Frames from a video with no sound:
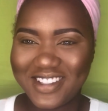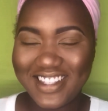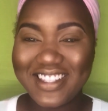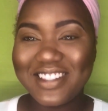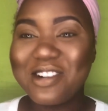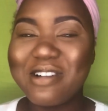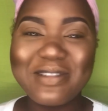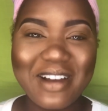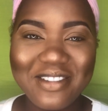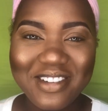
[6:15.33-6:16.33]
This is always
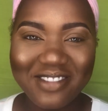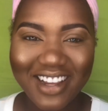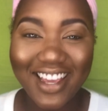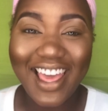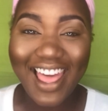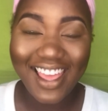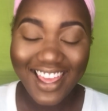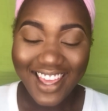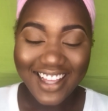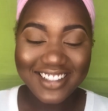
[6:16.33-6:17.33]
my favorite.
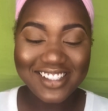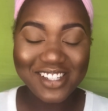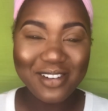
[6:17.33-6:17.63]
This is